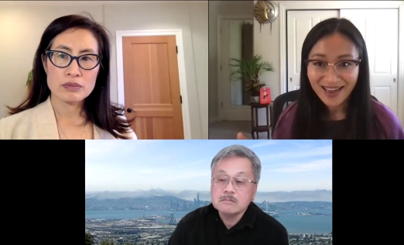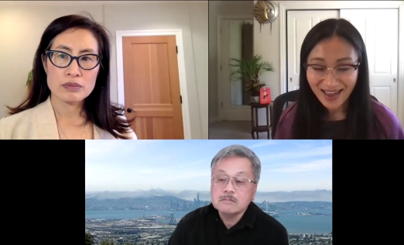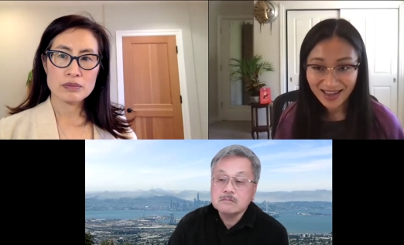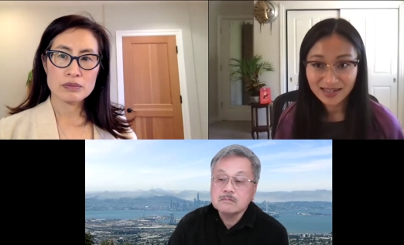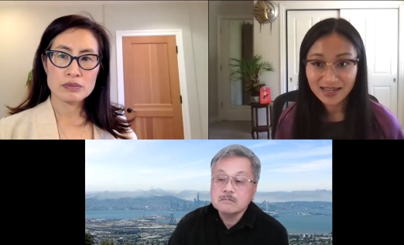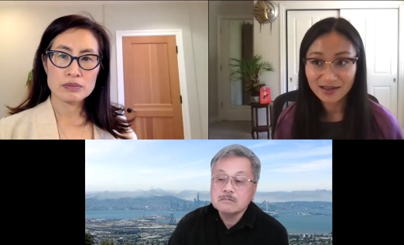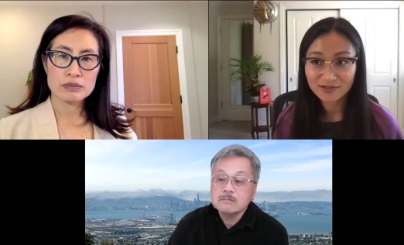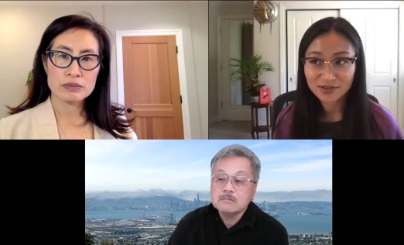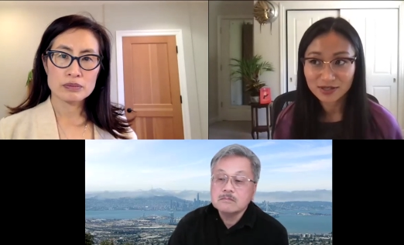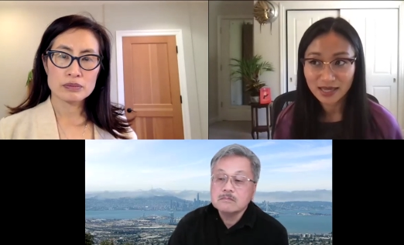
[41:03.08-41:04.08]
Speaker 1: and can
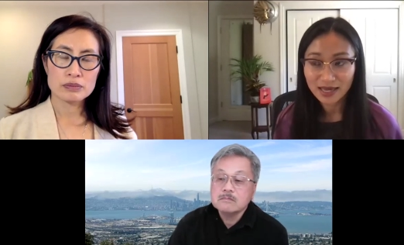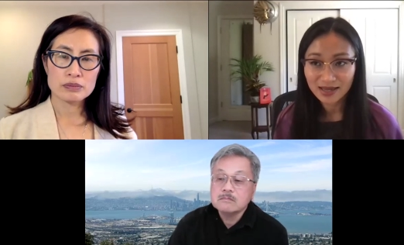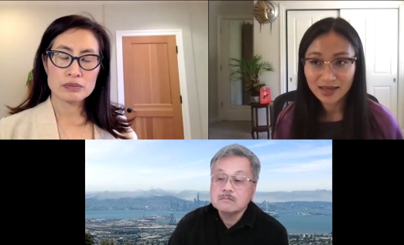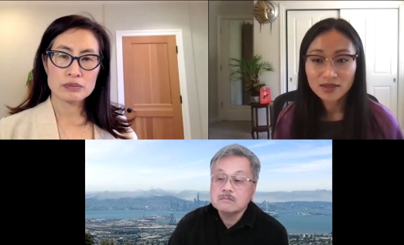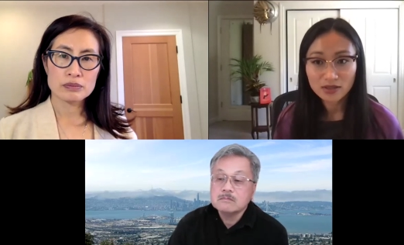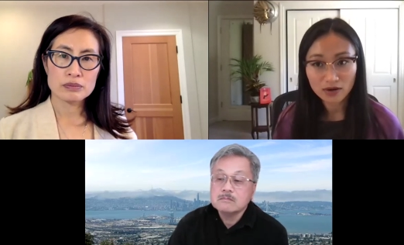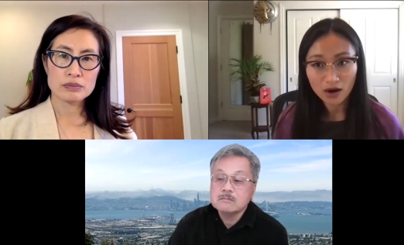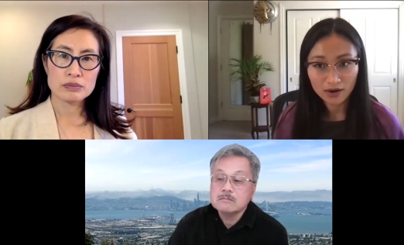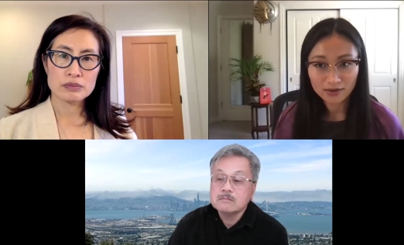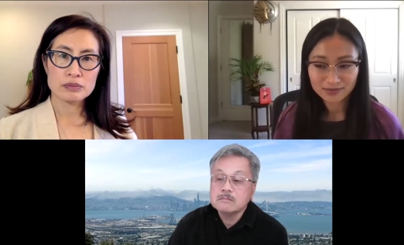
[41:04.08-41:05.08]
feel like there
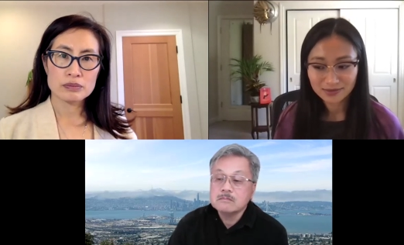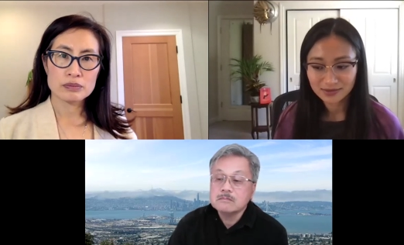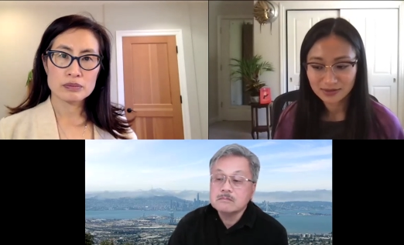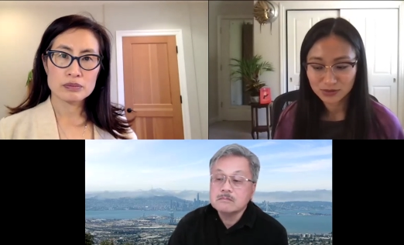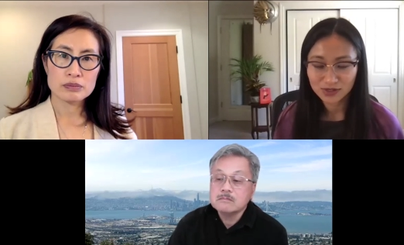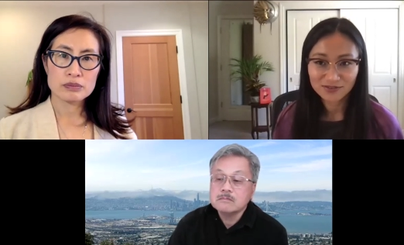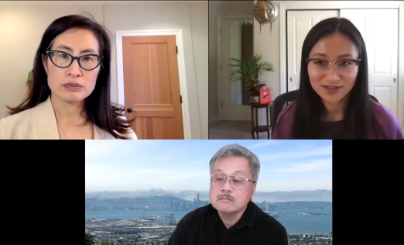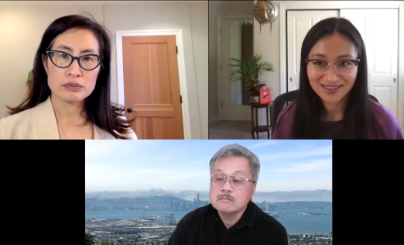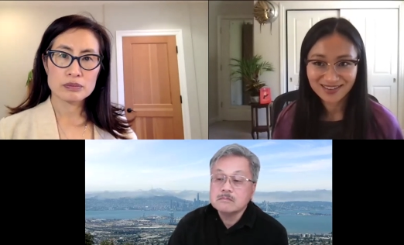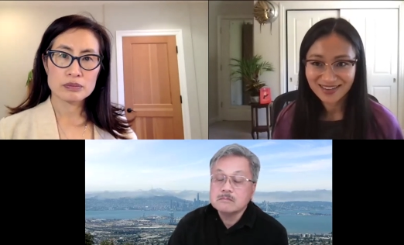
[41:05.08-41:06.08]
are sort of
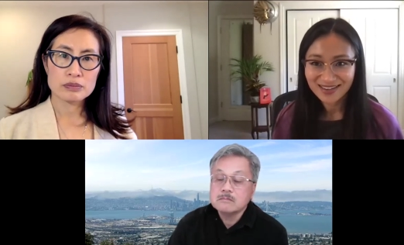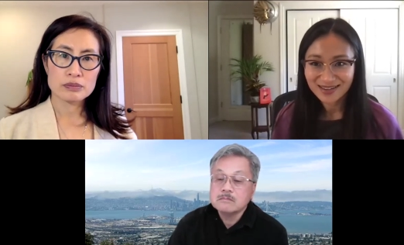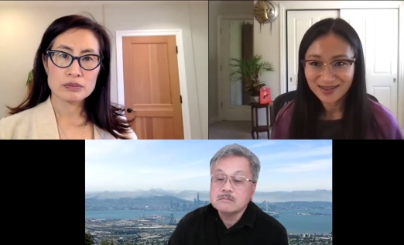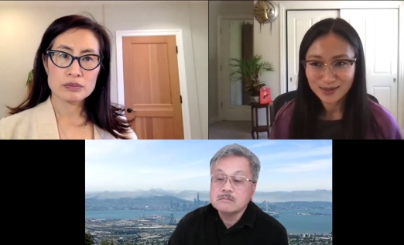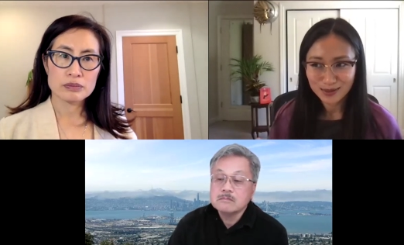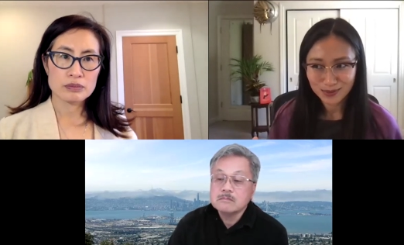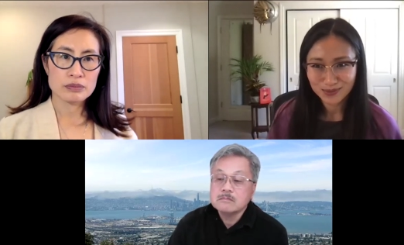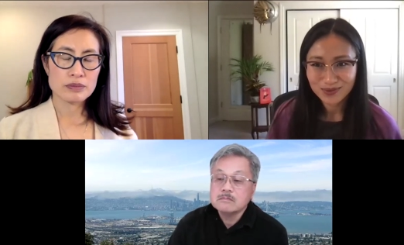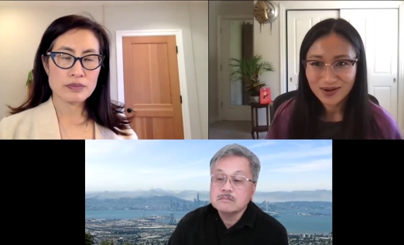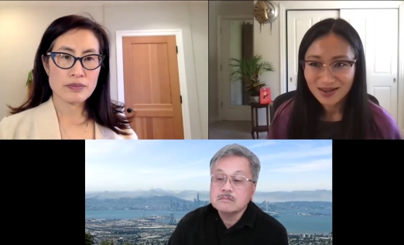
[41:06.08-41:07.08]
a, you know,
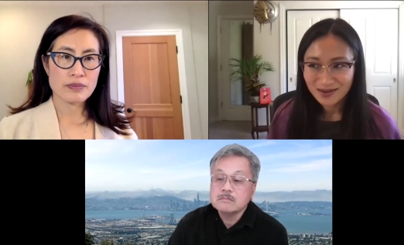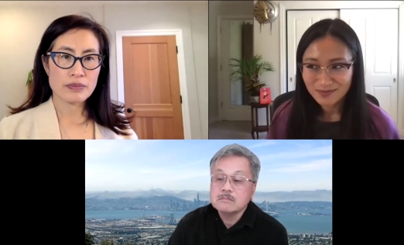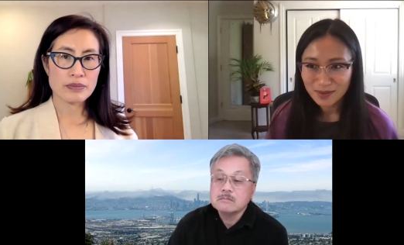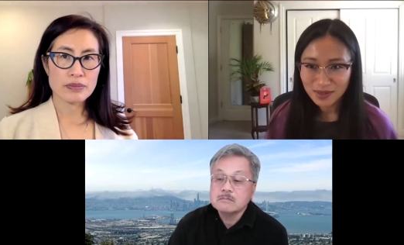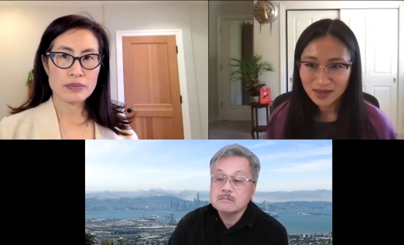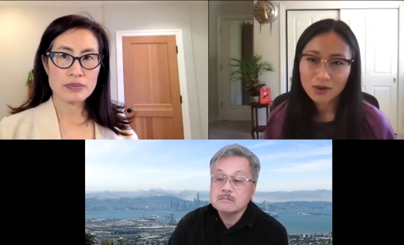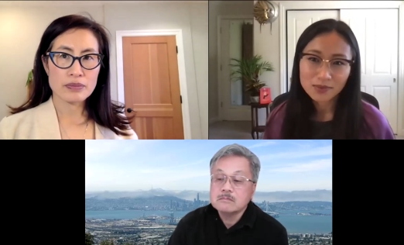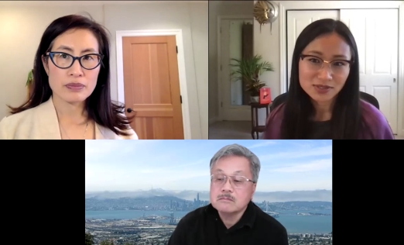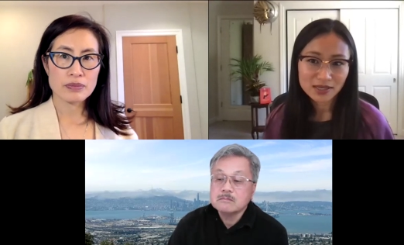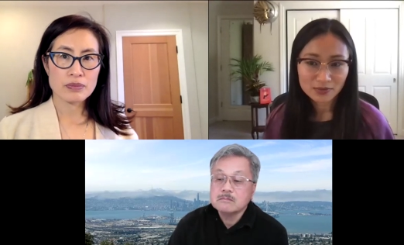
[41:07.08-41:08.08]
maybe
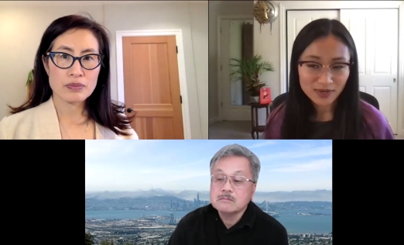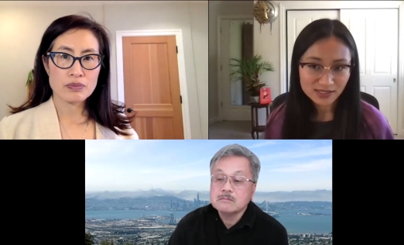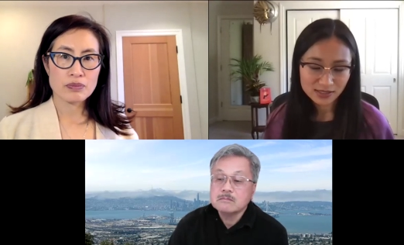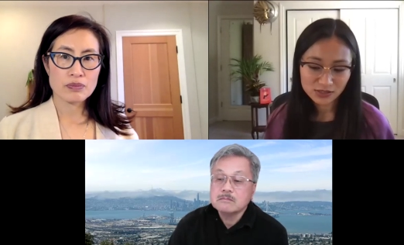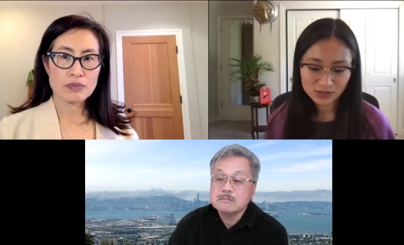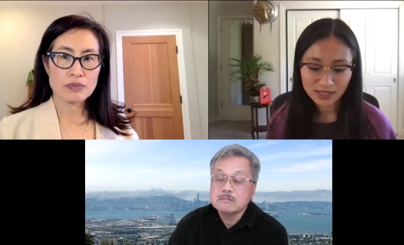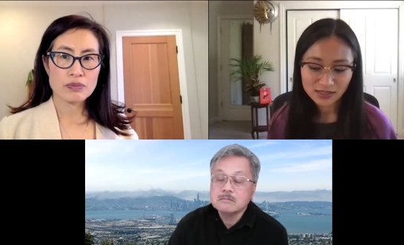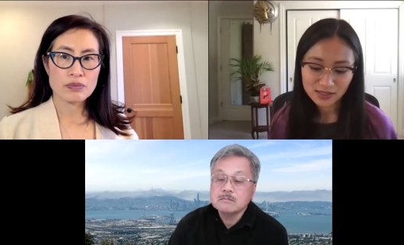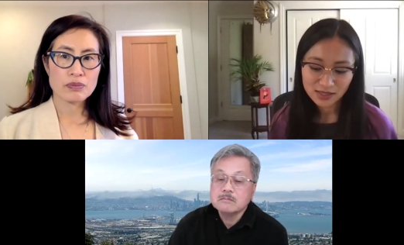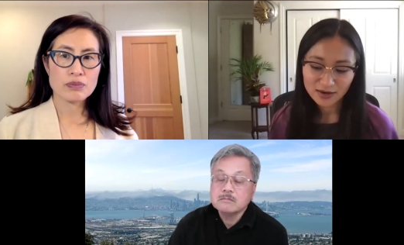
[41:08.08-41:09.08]
almost like racist strands
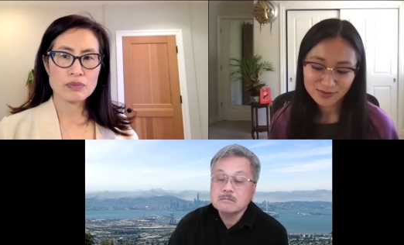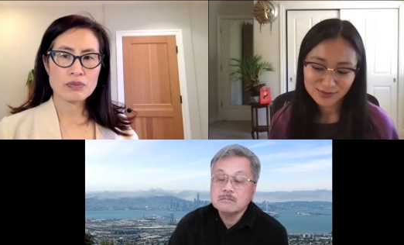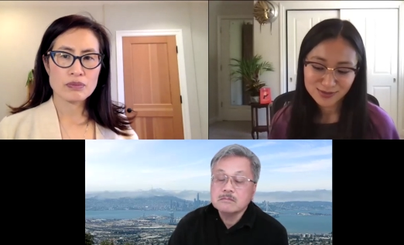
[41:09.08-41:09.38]
there.